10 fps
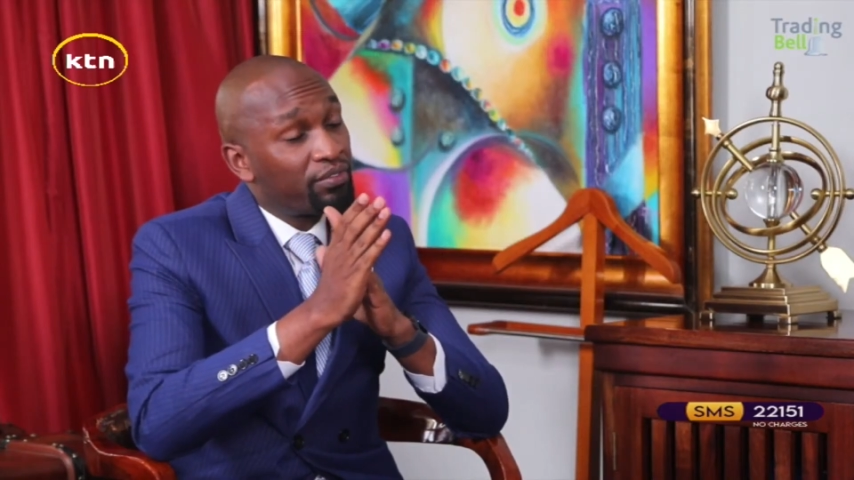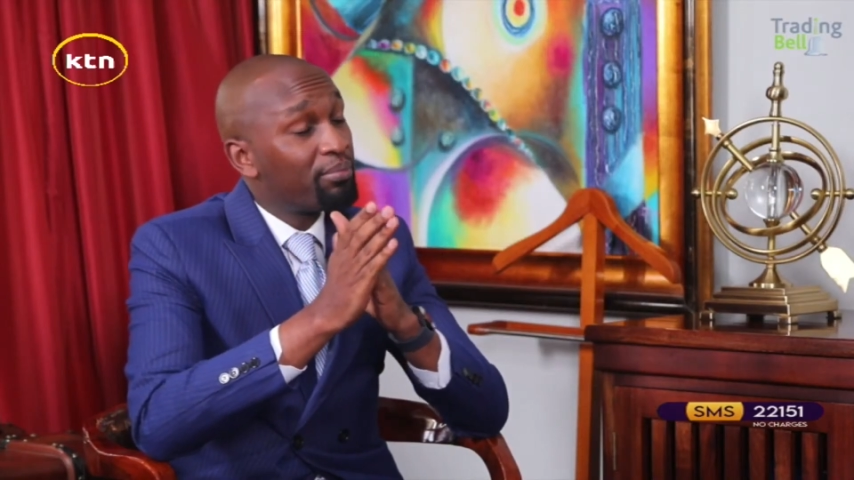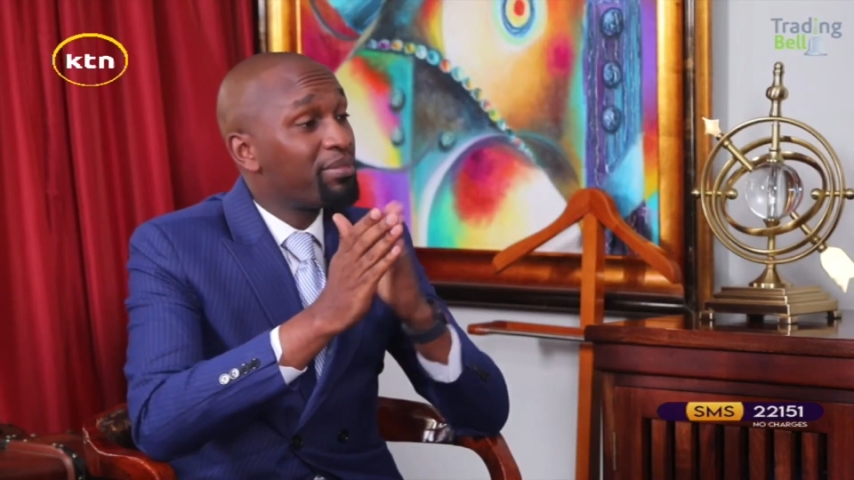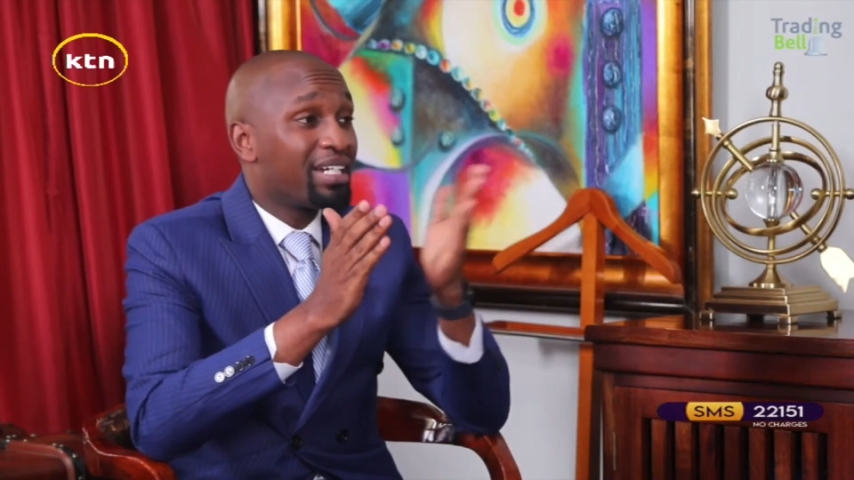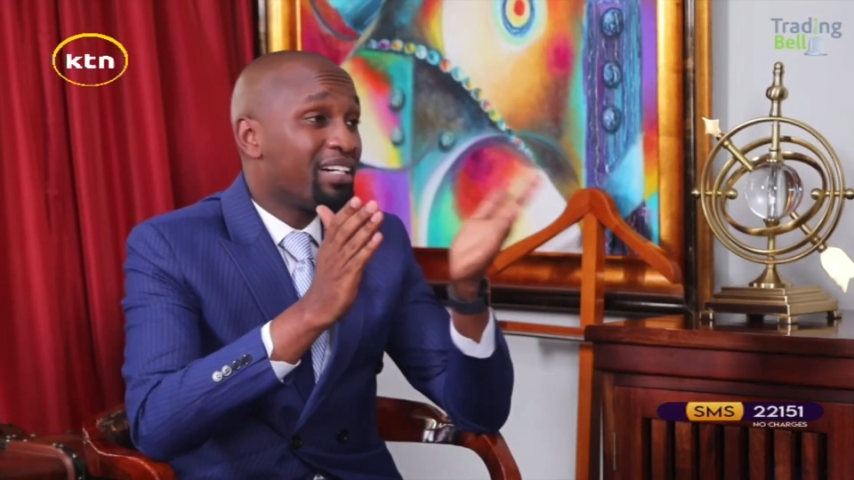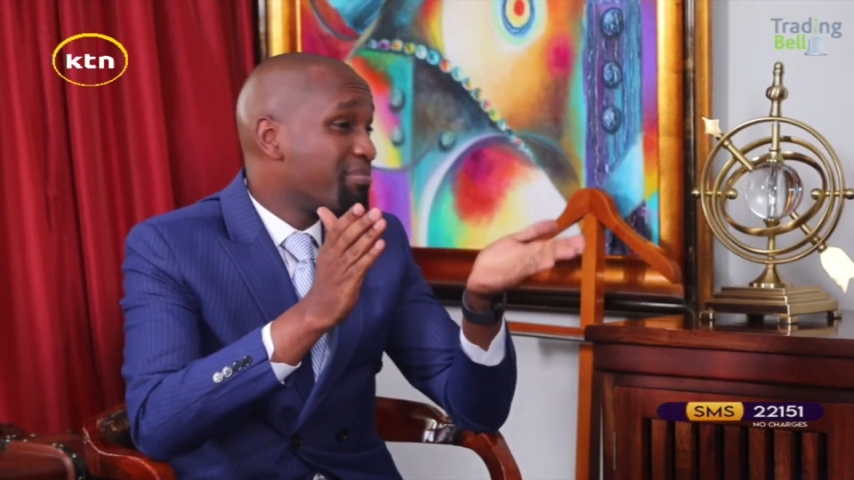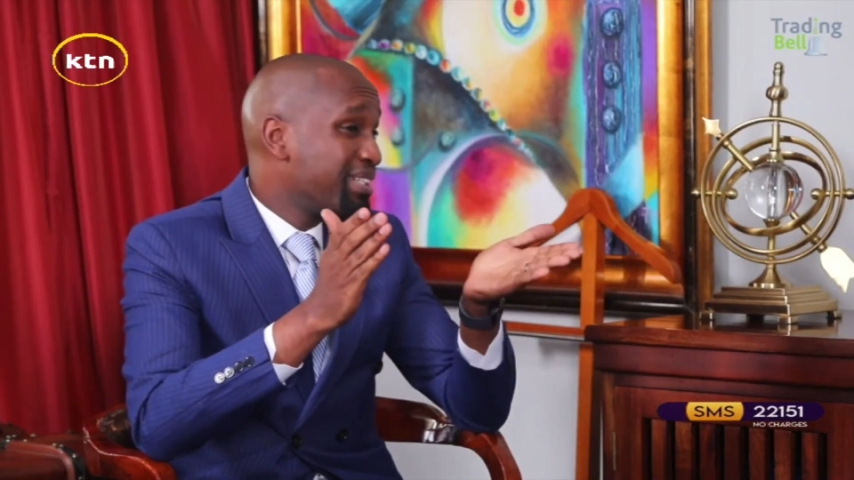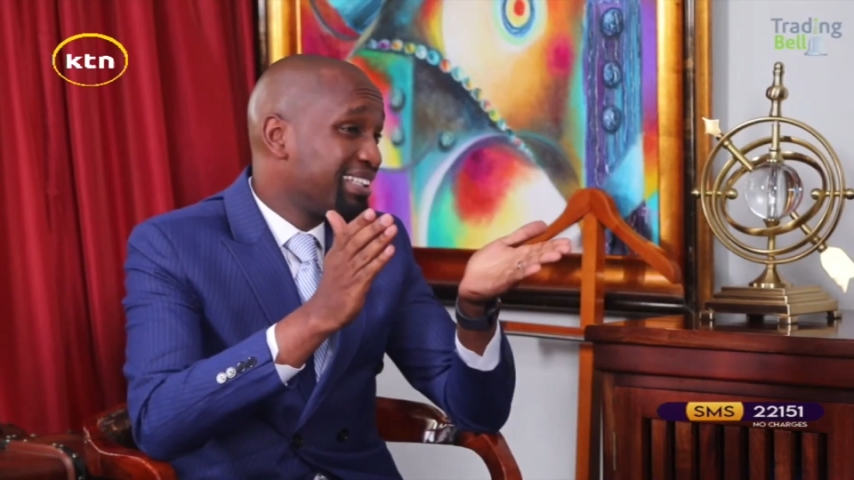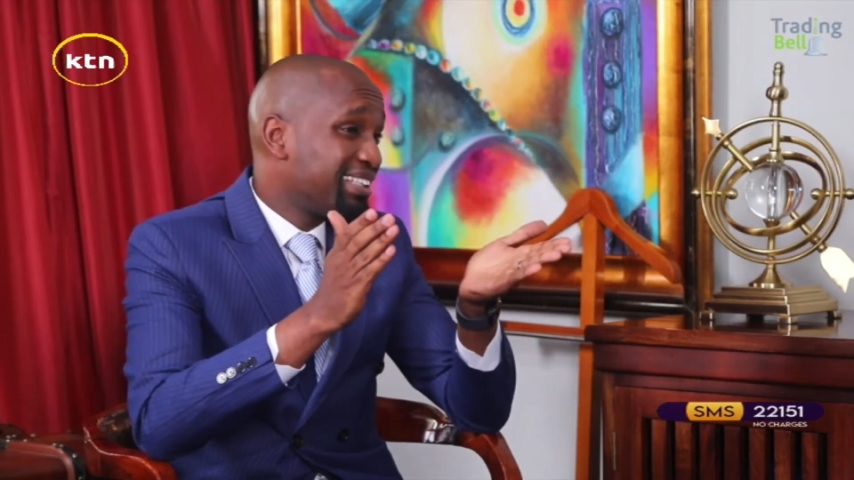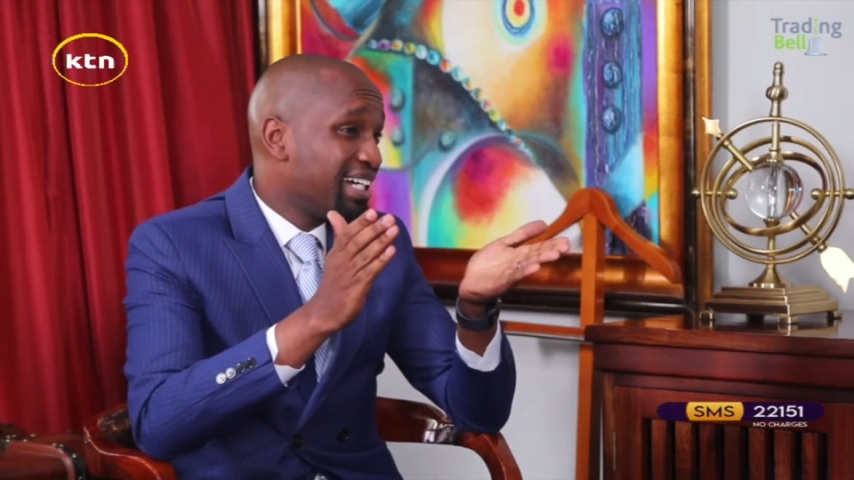from the
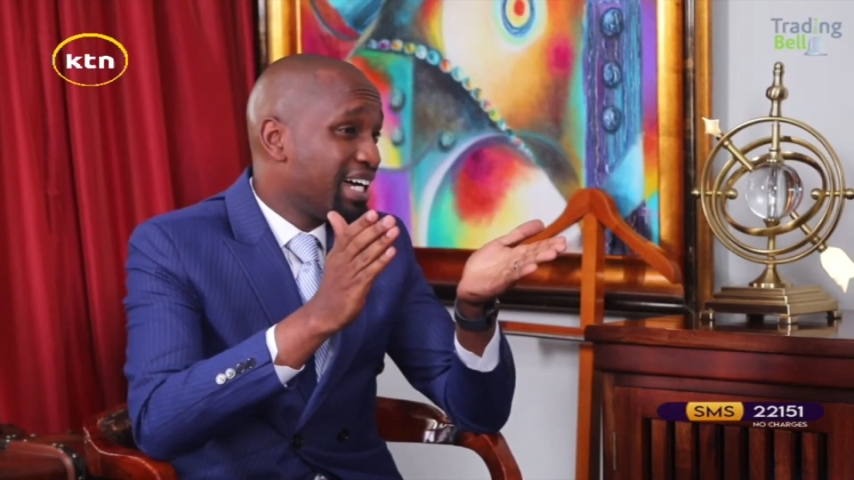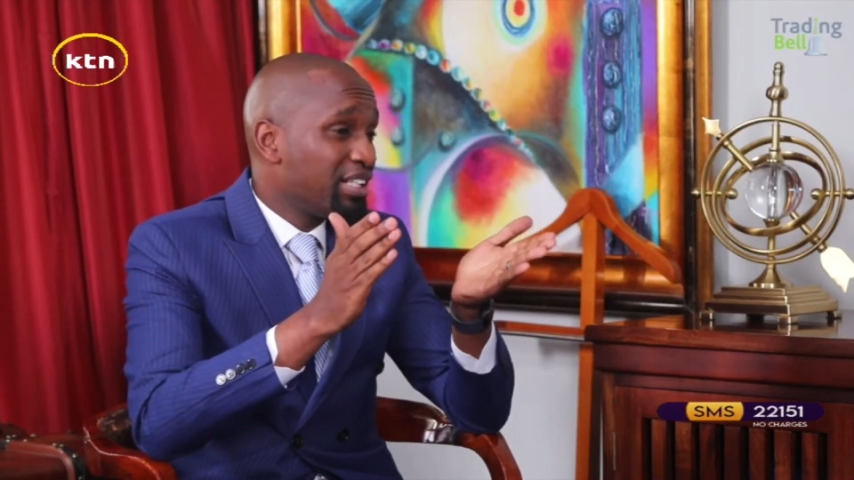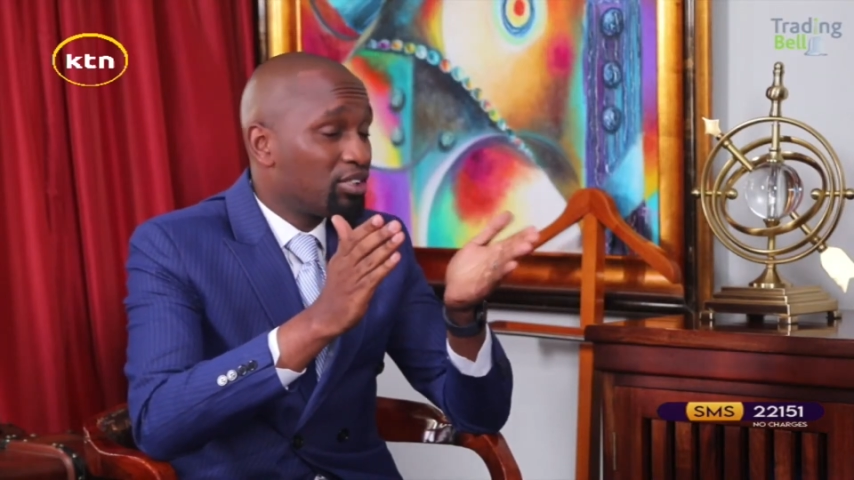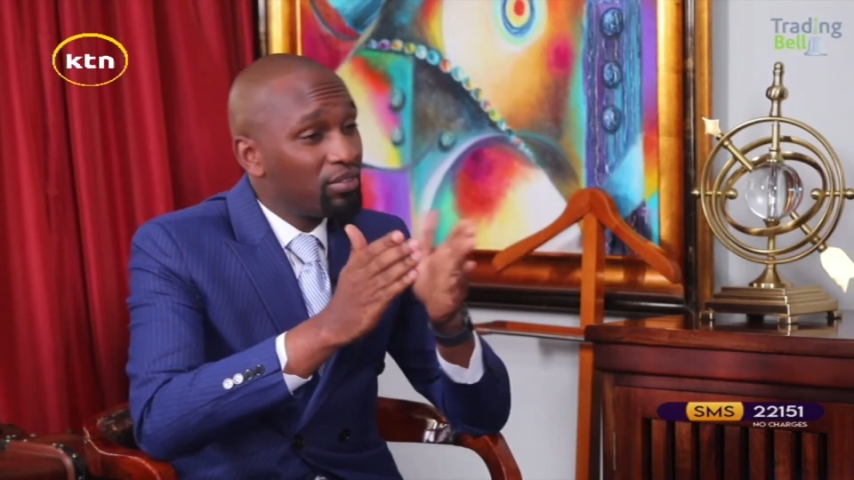government side